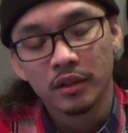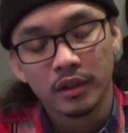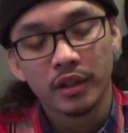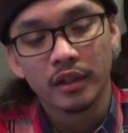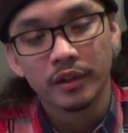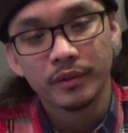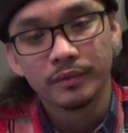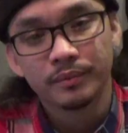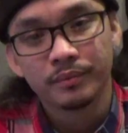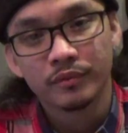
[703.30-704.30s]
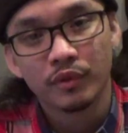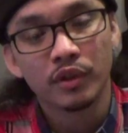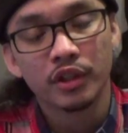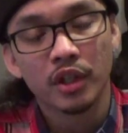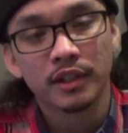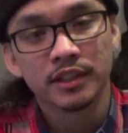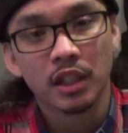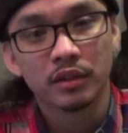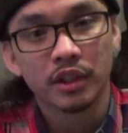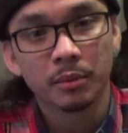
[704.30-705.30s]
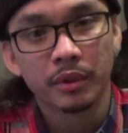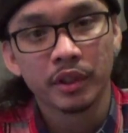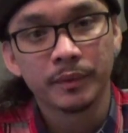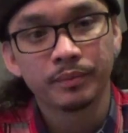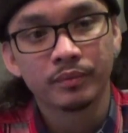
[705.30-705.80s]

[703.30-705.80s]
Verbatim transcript: Yeah, for the youngins out there, man.